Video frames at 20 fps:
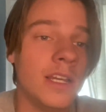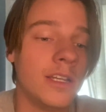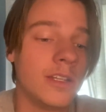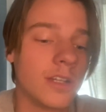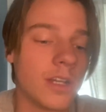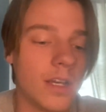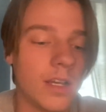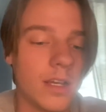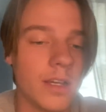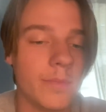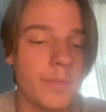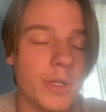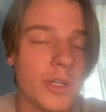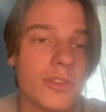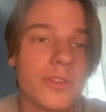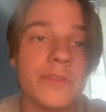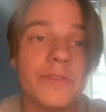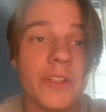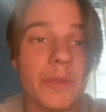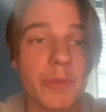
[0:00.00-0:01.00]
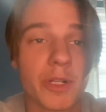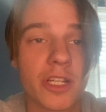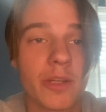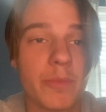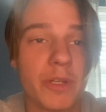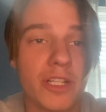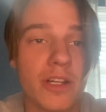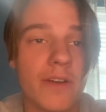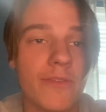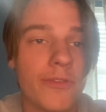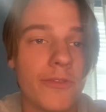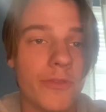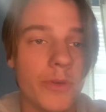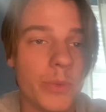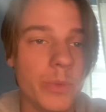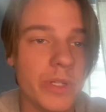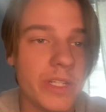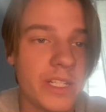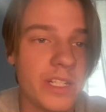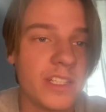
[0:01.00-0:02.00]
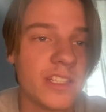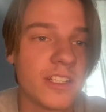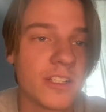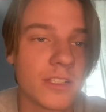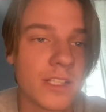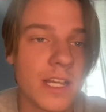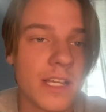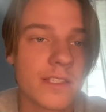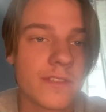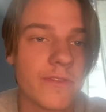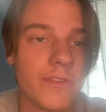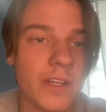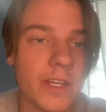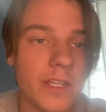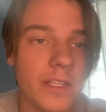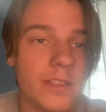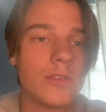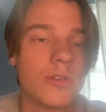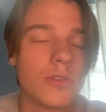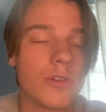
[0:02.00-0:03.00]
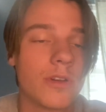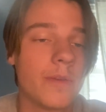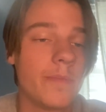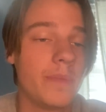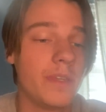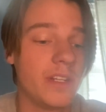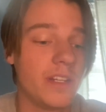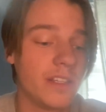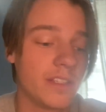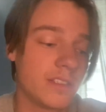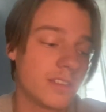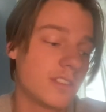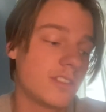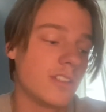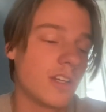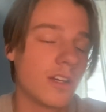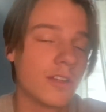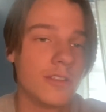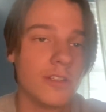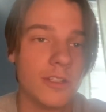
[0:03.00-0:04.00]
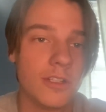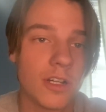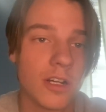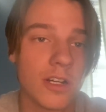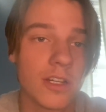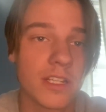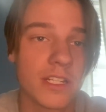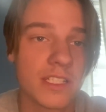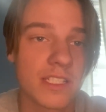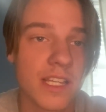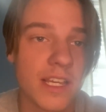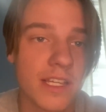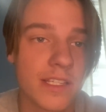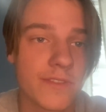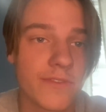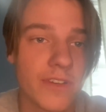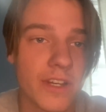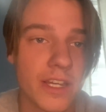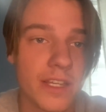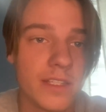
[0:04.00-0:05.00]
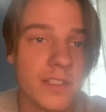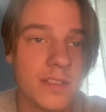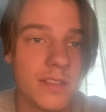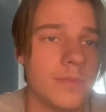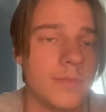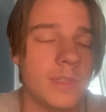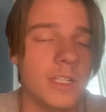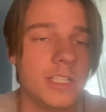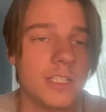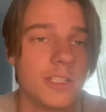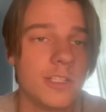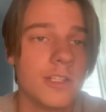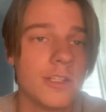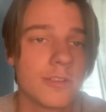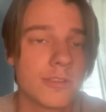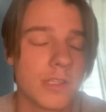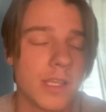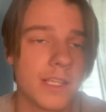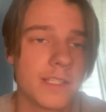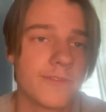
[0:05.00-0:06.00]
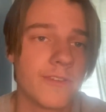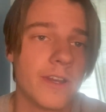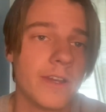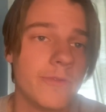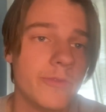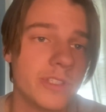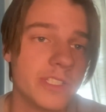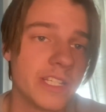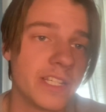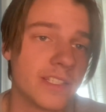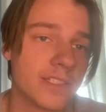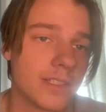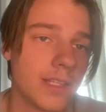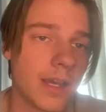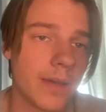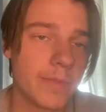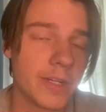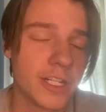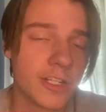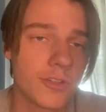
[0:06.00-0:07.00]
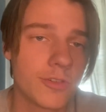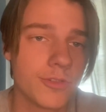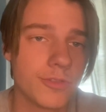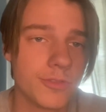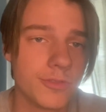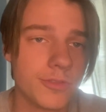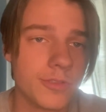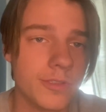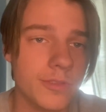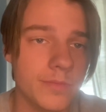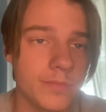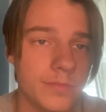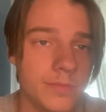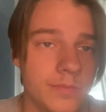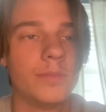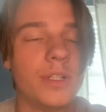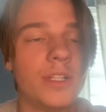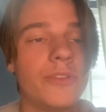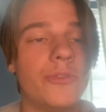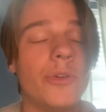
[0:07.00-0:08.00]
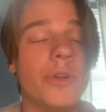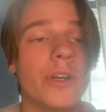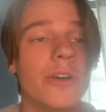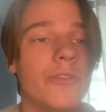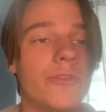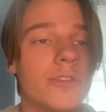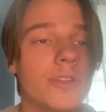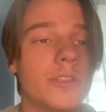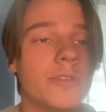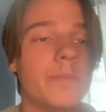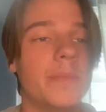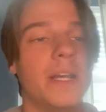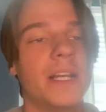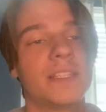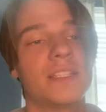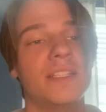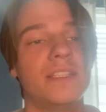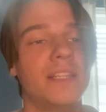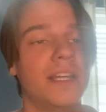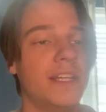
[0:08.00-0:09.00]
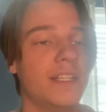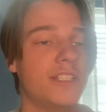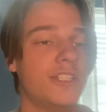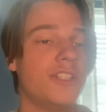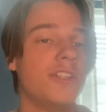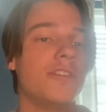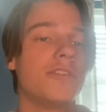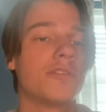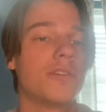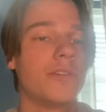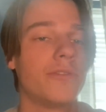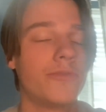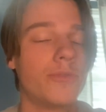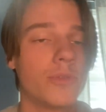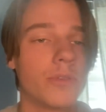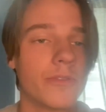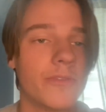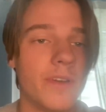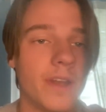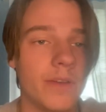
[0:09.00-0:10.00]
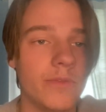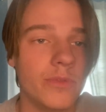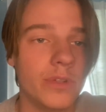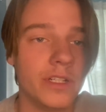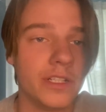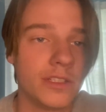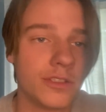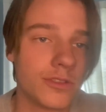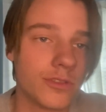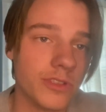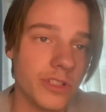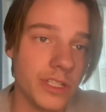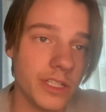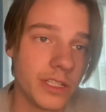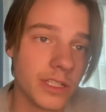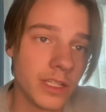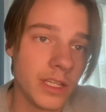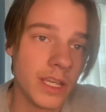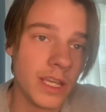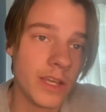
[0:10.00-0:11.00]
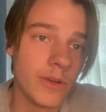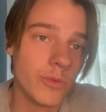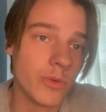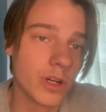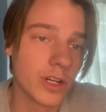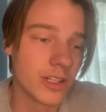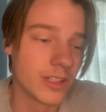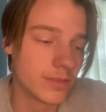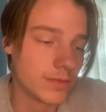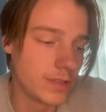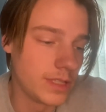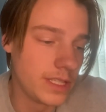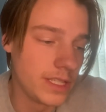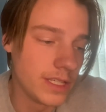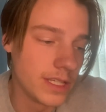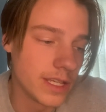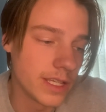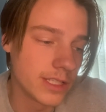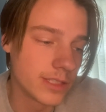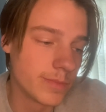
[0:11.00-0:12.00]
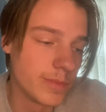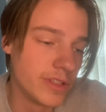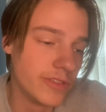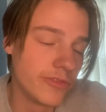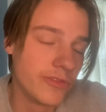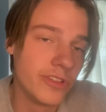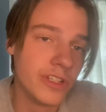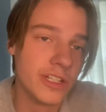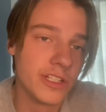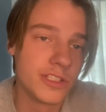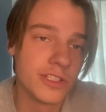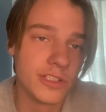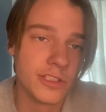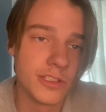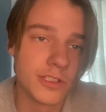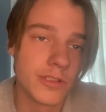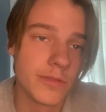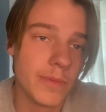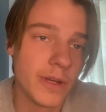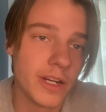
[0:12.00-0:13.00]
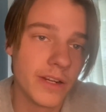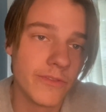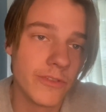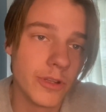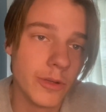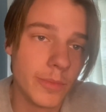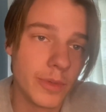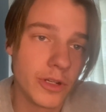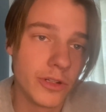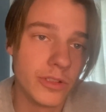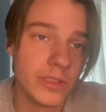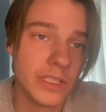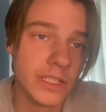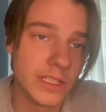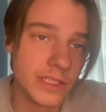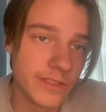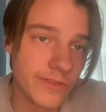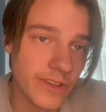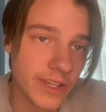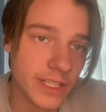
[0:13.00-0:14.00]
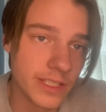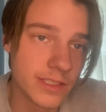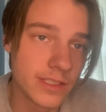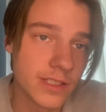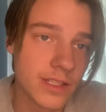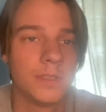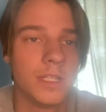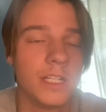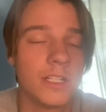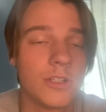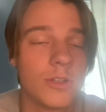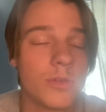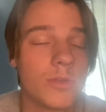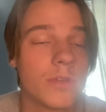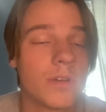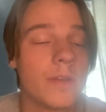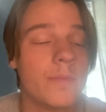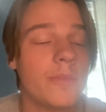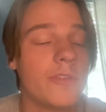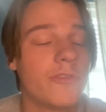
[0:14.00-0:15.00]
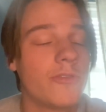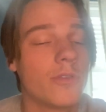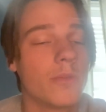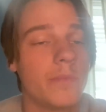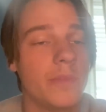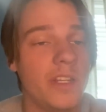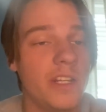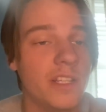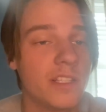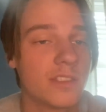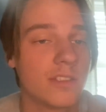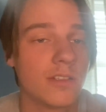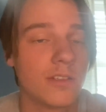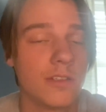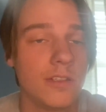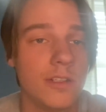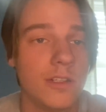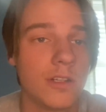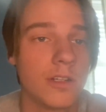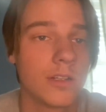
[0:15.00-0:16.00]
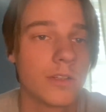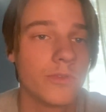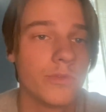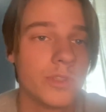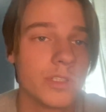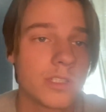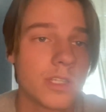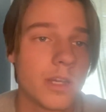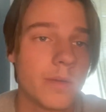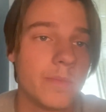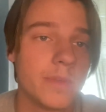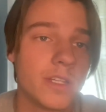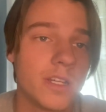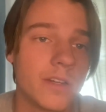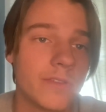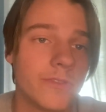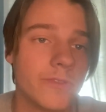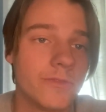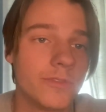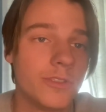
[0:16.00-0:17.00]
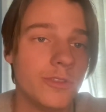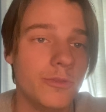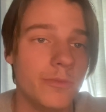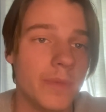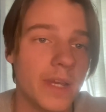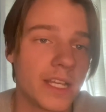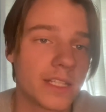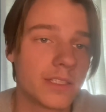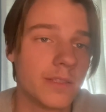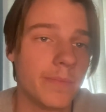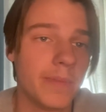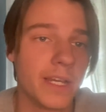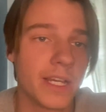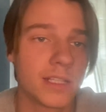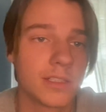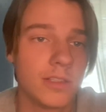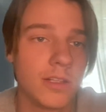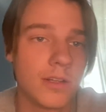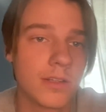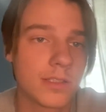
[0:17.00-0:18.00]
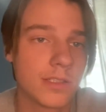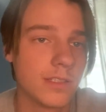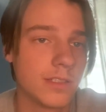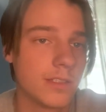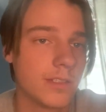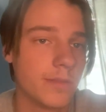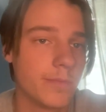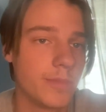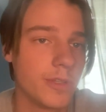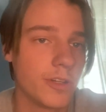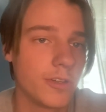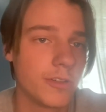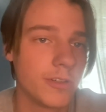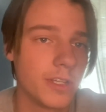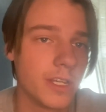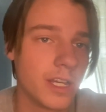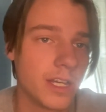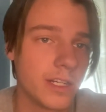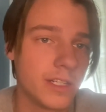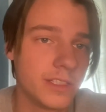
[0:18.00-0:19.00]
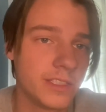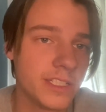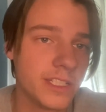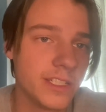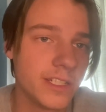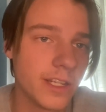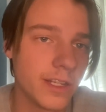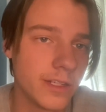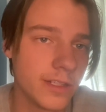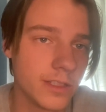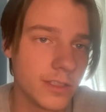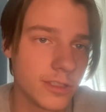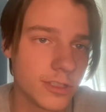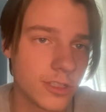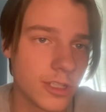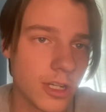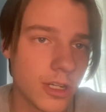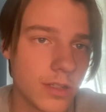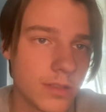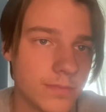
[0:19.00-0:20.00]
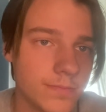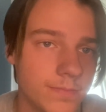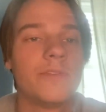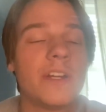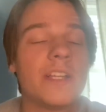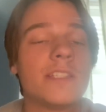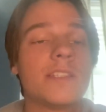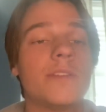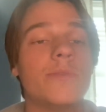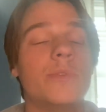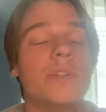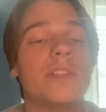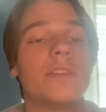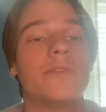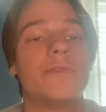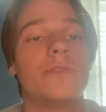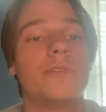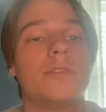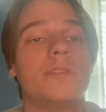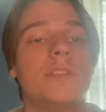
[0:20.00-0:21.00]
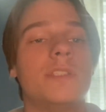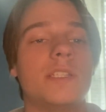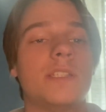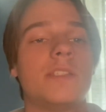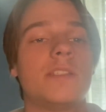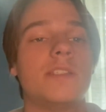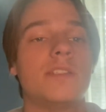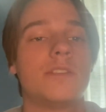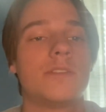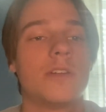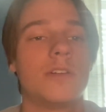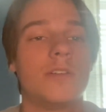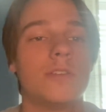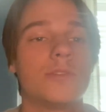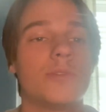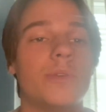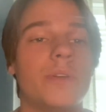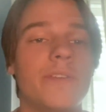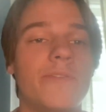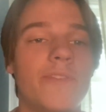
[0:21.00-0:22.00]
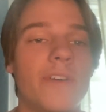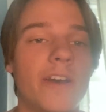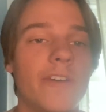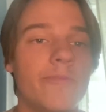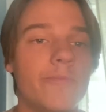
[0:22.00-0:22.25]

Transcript: both of them are coming off of a win in their last fight. Corey beating Song Yadong in his last fight, and Chito's last fight was against Dominic Cruz. But if we go further back than that, Chito's on a 4-fight winning streak, where he has been finishing just about every opponent that he's faced. And Corey, before beating Song Yadong, was coming off of 2 back-to-back losses to Petr Yan and TJ Dillashaw. Fights that went the full distance, all 25